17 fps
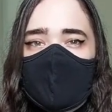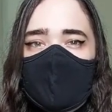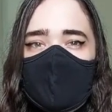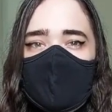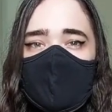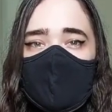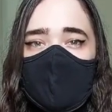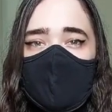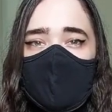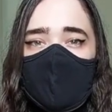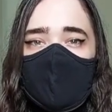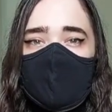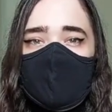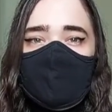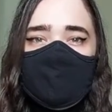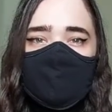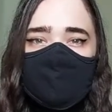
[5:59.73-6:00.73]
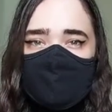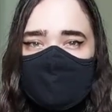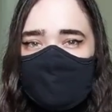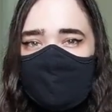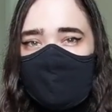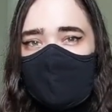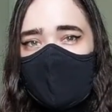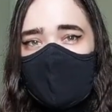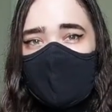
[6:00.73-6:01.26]
So
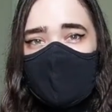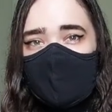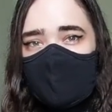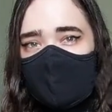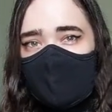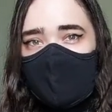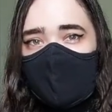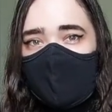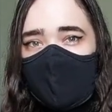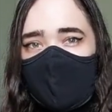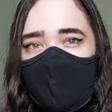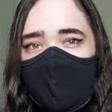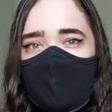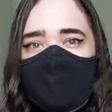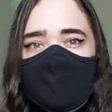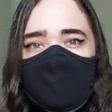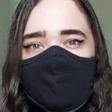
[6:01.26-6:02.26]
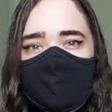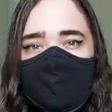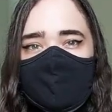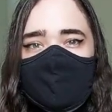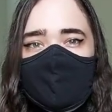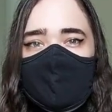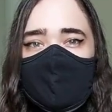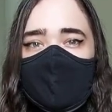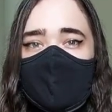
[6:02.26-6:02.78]
this is gonna be it.
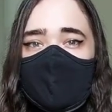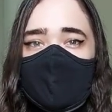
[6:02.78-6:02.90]
Like, I